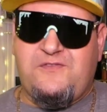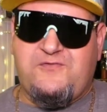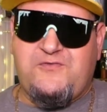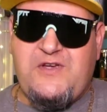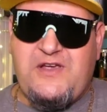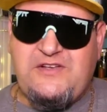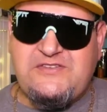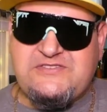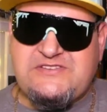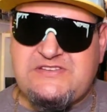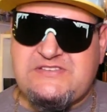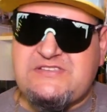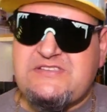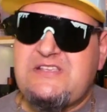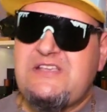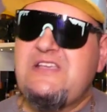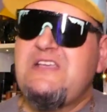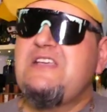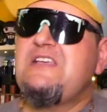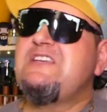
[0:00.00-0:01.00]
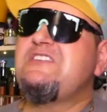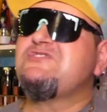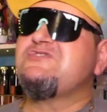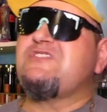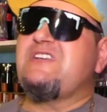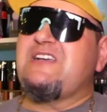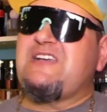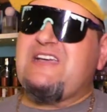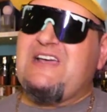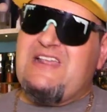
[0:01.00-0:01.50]
fragrances,
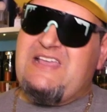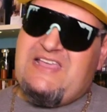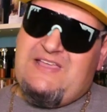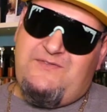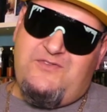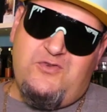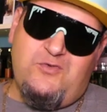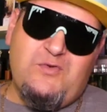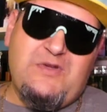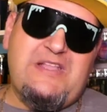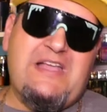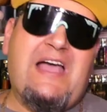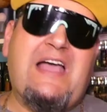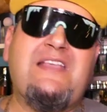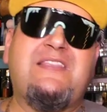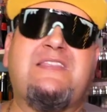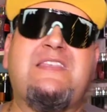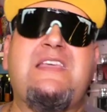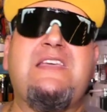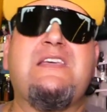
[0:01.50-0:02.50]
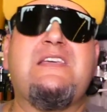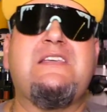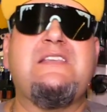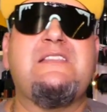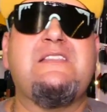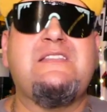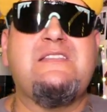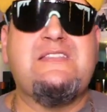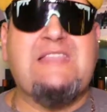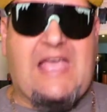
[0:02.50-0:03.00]
so I can kinda give you what I think
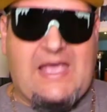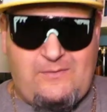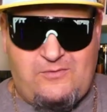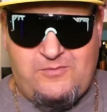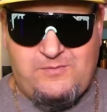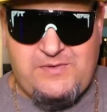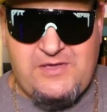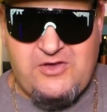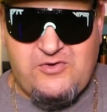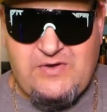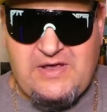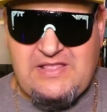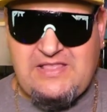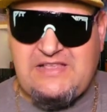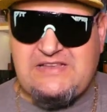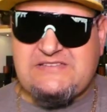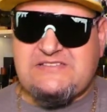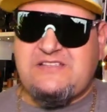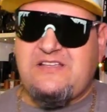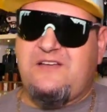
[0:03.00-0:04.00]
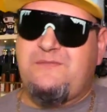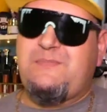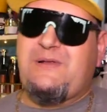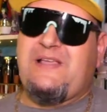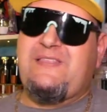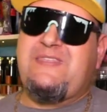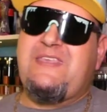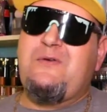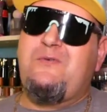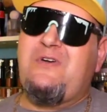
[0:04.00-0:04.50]
that would be a great list of. But
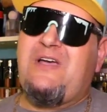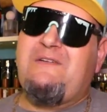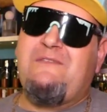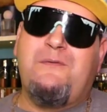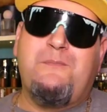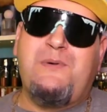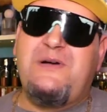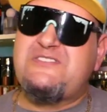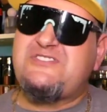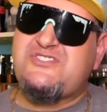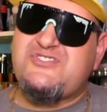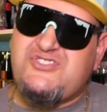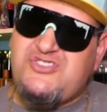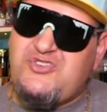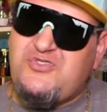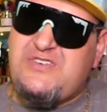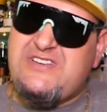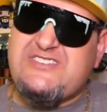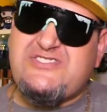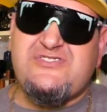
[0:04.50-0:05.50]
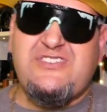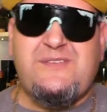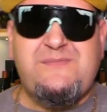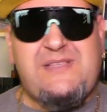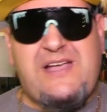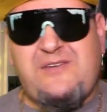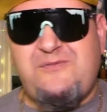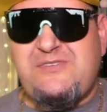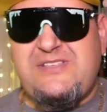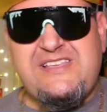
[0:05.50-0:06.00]
I think we'll have a bunch of doers, so I'm
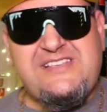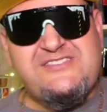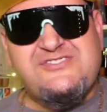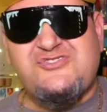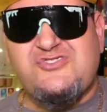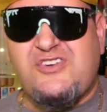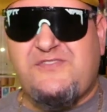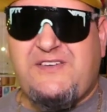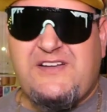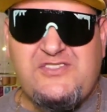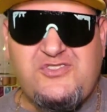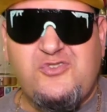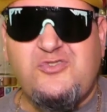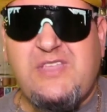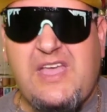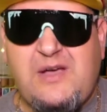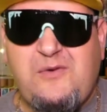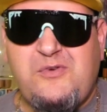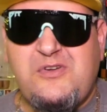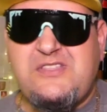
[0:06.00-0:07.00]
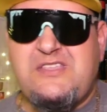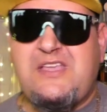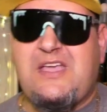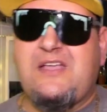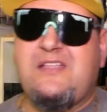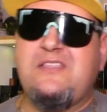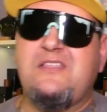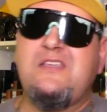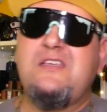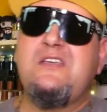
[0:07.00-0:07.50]
not really sure if I'll do that one
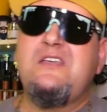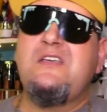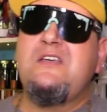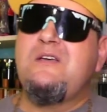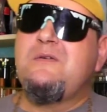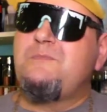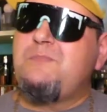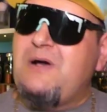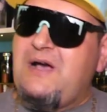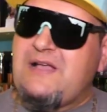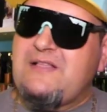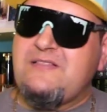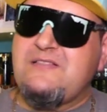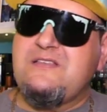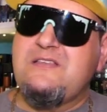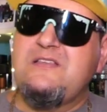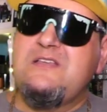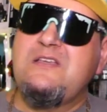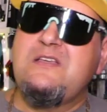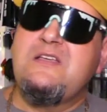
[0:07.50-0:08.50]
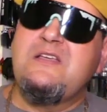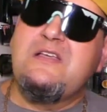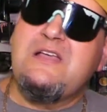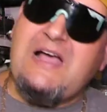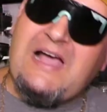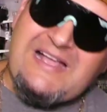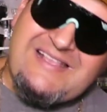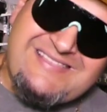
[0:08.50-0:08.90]
yet. But I